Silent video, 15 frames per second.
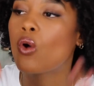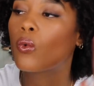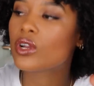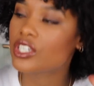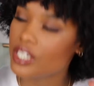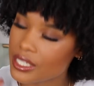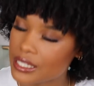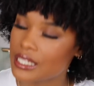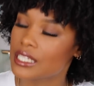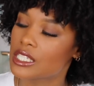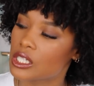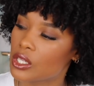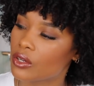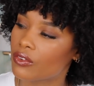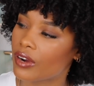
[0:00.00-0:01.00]
which is
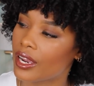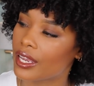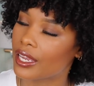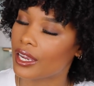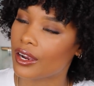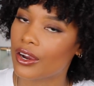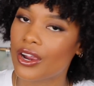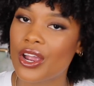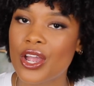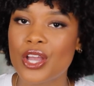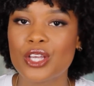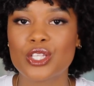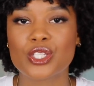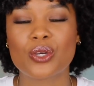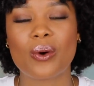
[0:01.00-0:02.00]
this look right here.
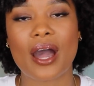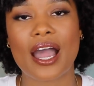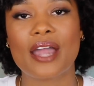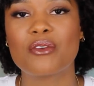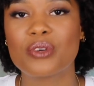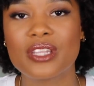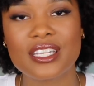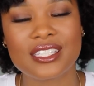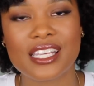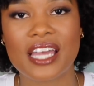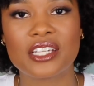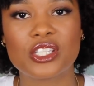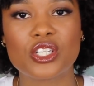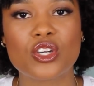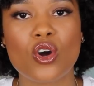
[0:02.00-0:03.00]
So I really
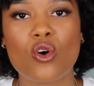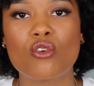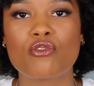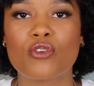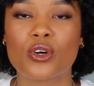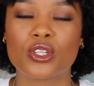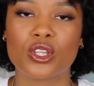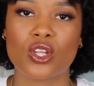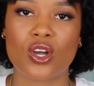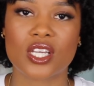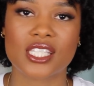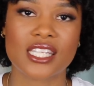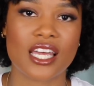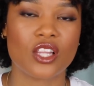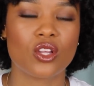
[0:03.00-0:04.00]
tend to go for
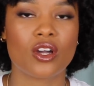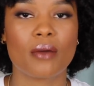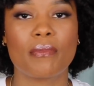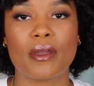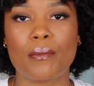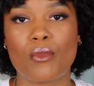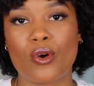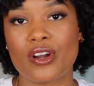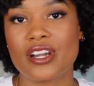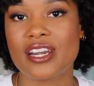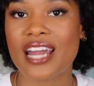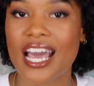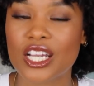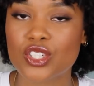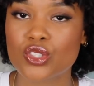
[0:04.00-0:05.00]
looks that look a bit more
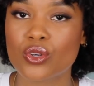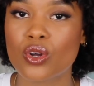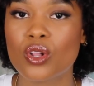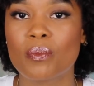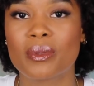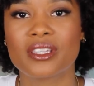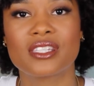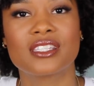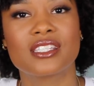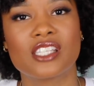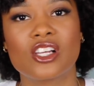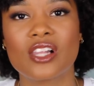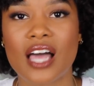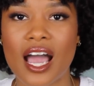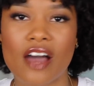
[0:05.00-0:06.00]
natural but
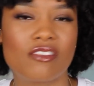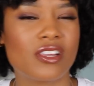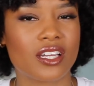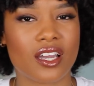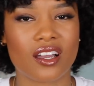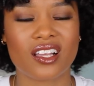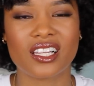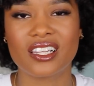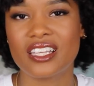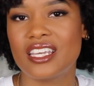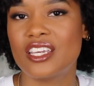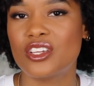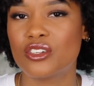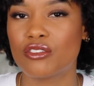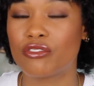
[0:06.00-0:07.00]
still have like a
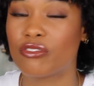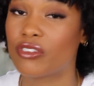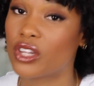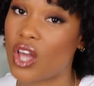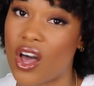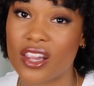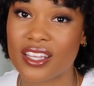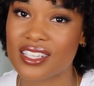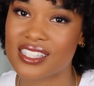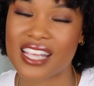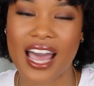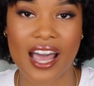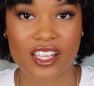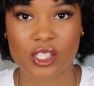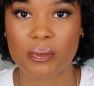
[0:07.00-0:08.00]
clean, flawless
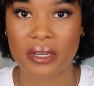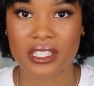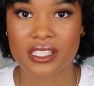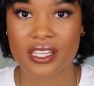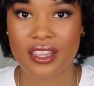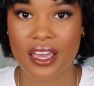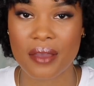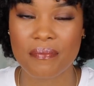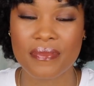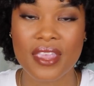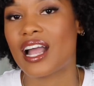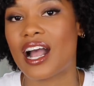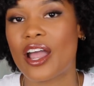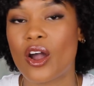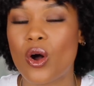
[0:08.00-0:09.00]
aspect to them.
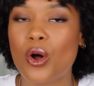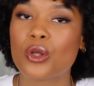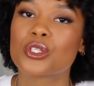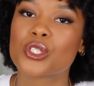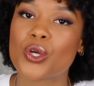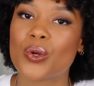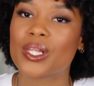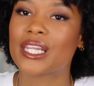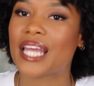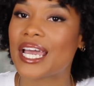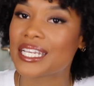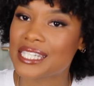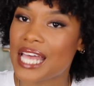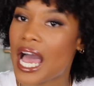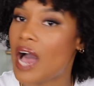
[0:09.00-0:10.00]
I also
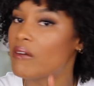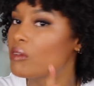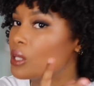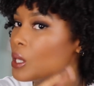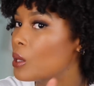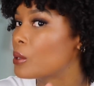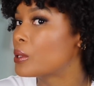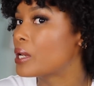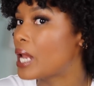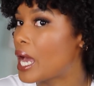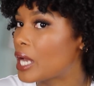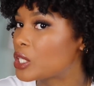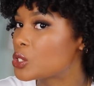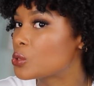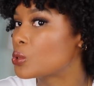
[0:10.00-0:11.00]
like to have a little
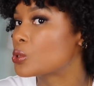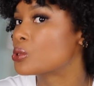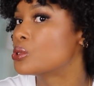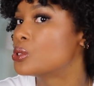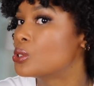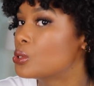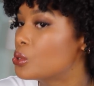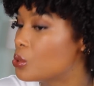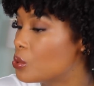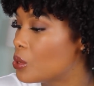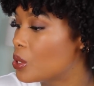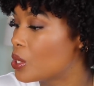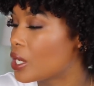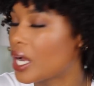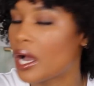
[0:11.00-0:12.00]
natural
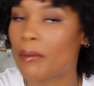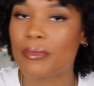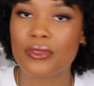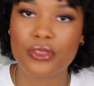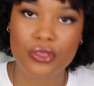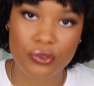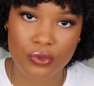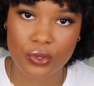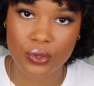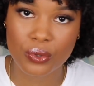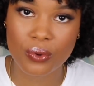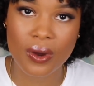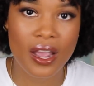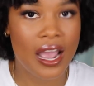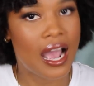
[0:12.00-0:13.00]
dew coming
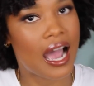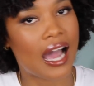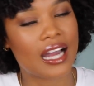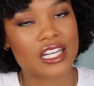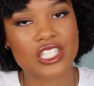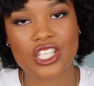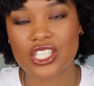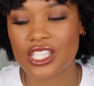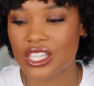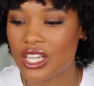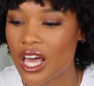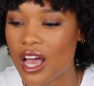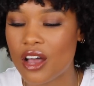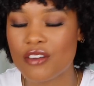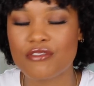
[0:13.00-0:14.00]
through. I just
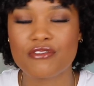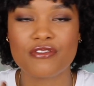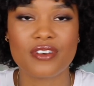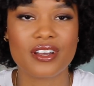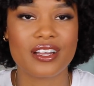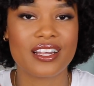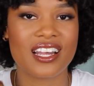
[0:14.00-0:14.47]
love